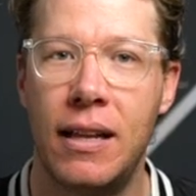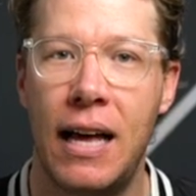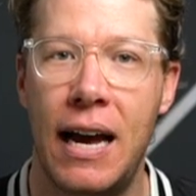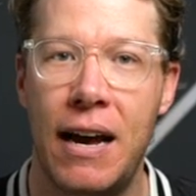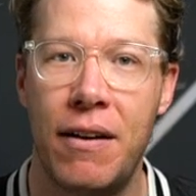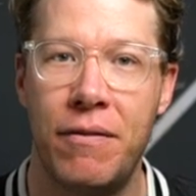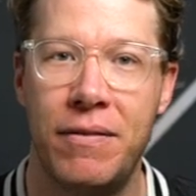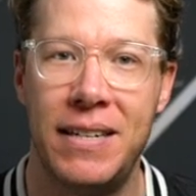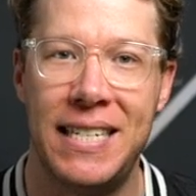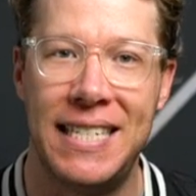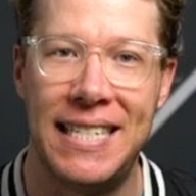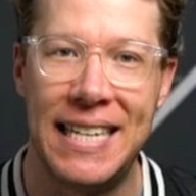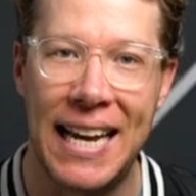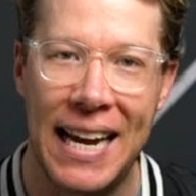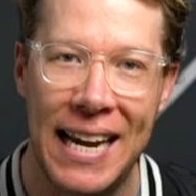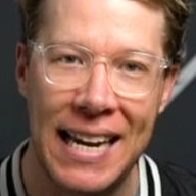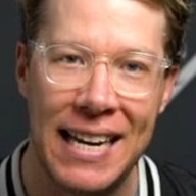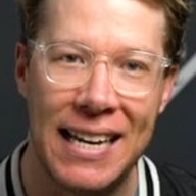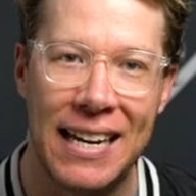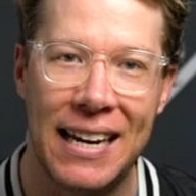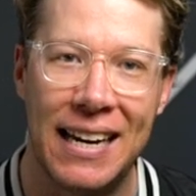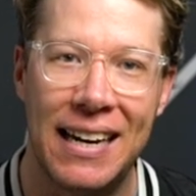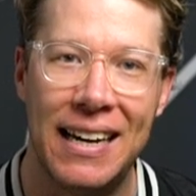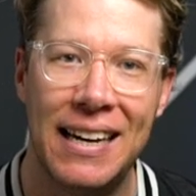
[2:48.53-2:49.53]
have
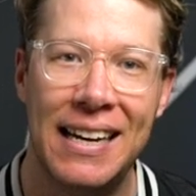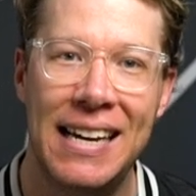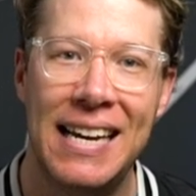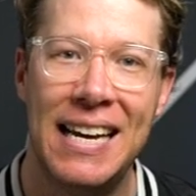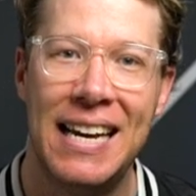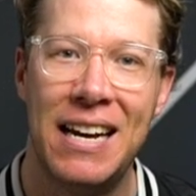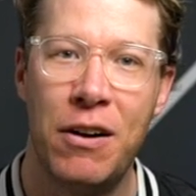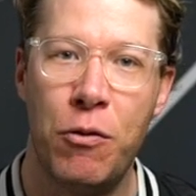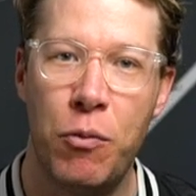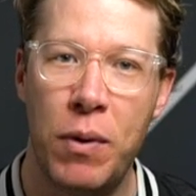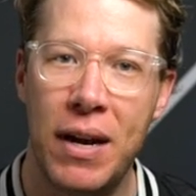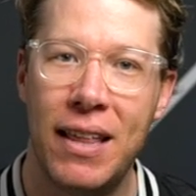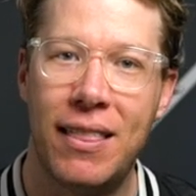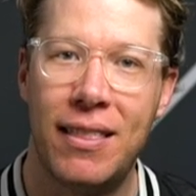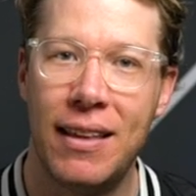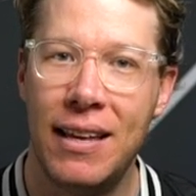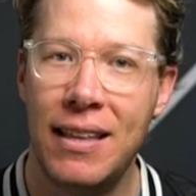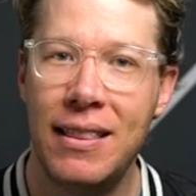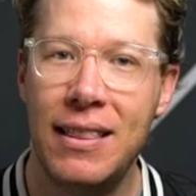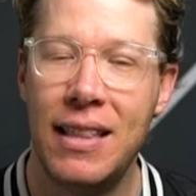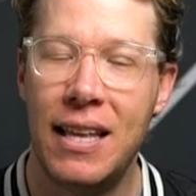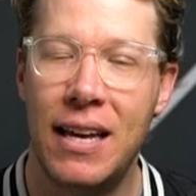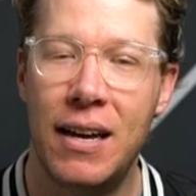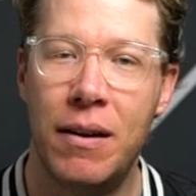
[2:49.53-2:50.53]
data
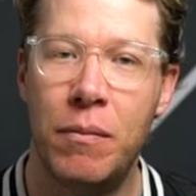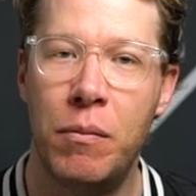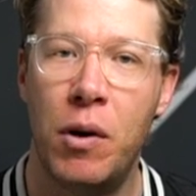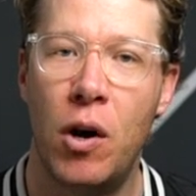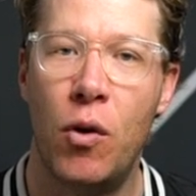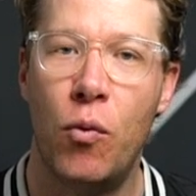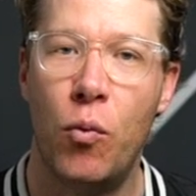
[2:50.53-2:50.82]
within them.